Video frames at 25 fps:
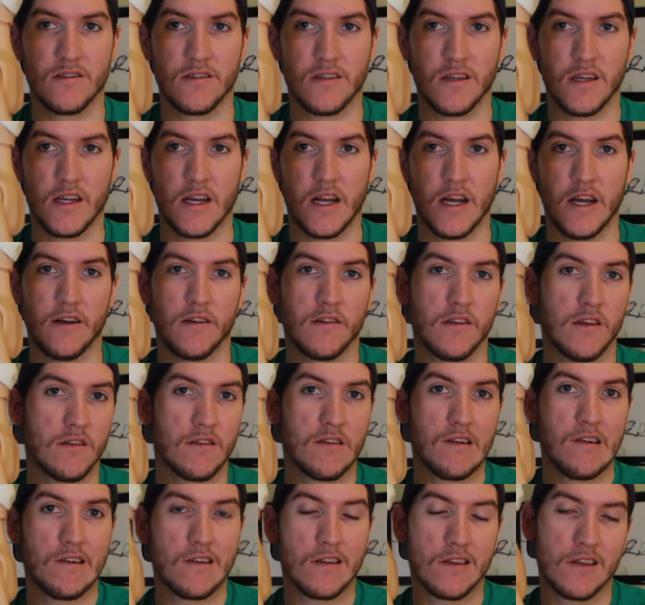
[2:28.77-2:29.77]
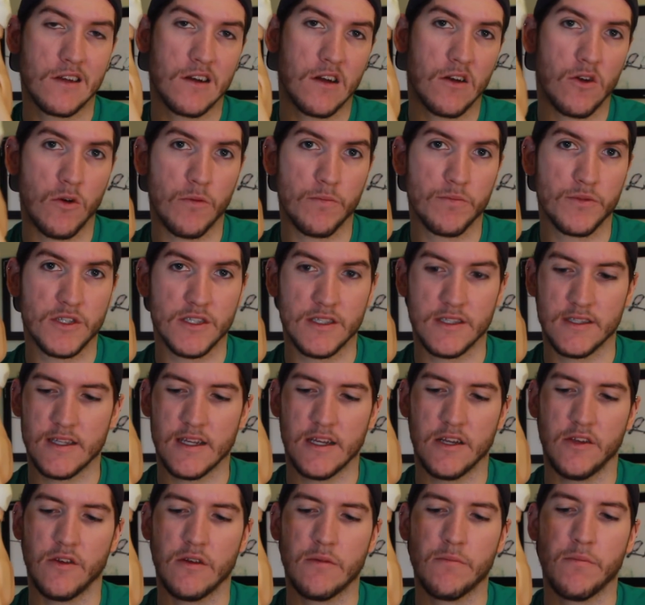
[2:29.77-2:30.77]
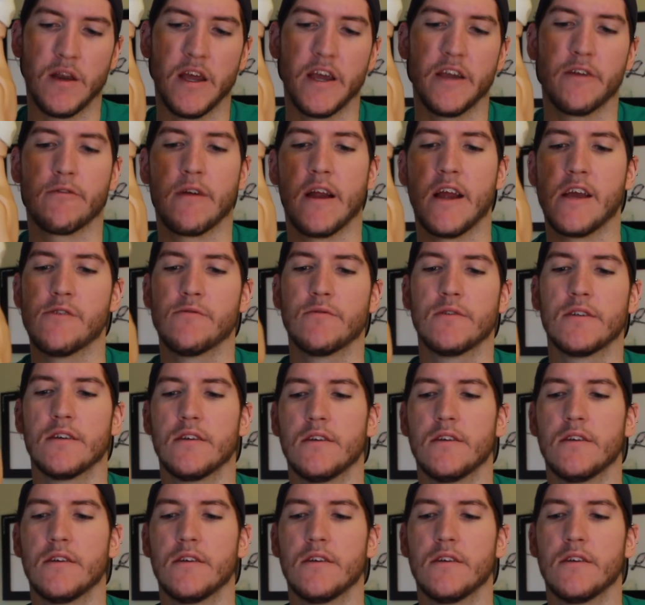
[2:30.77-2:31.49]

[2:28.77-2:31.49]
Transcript: You know, you got options there. You can play around.